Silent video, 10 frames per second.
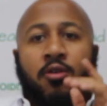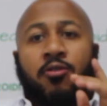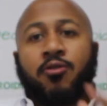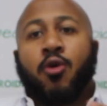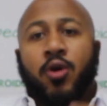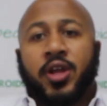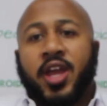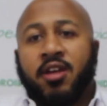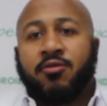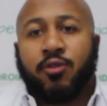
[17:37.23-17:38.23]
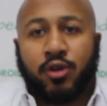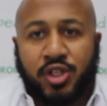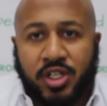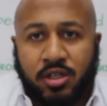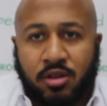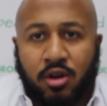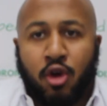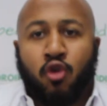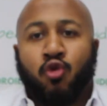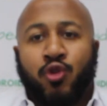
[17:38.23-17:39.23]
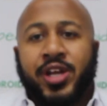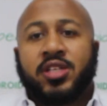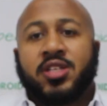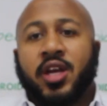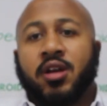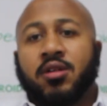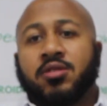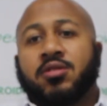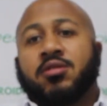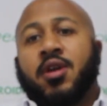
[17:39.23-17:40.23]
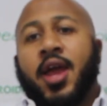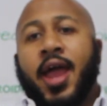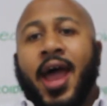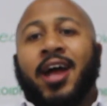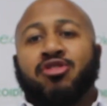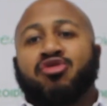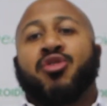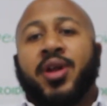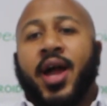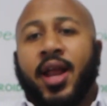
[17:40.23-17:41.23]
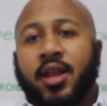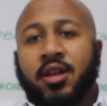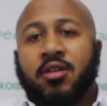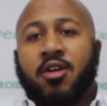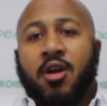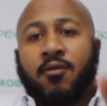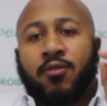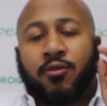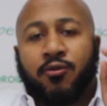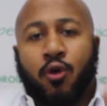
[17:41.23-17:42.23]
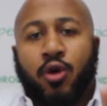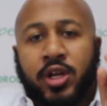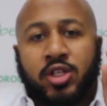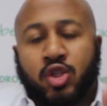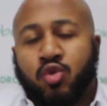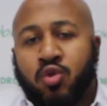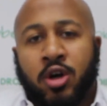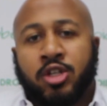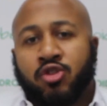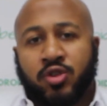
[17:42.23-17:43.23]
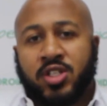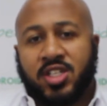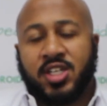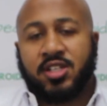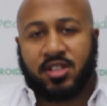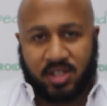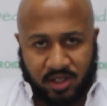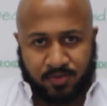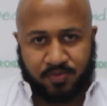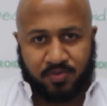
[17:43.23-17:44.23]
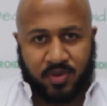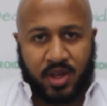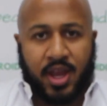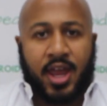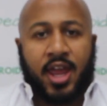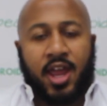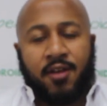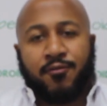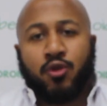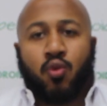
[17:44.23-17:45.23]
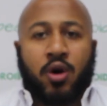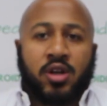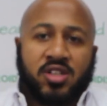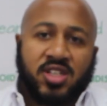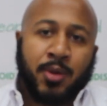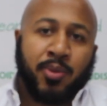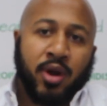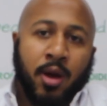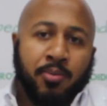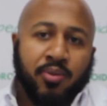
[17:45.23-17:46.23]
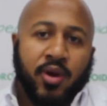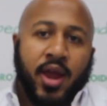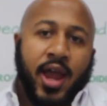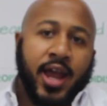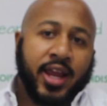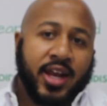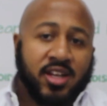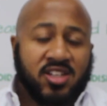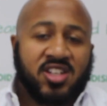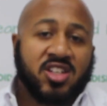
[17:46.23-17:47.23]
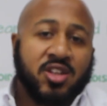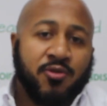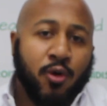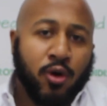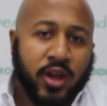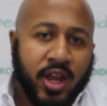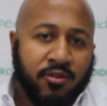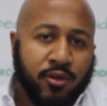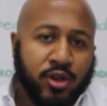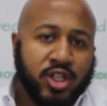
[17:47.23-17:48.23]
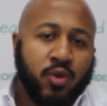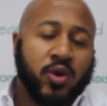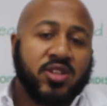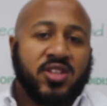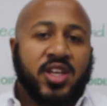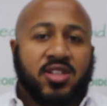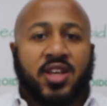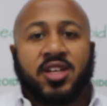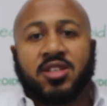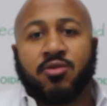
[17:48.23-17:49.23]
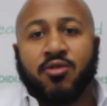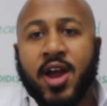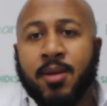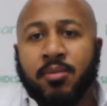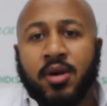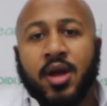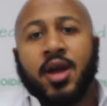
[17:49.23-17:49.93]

4 gig version retails at Droid Island for $4,200 TT. If you want to step it up and get the 64 gig version with 6 gigs of RAM,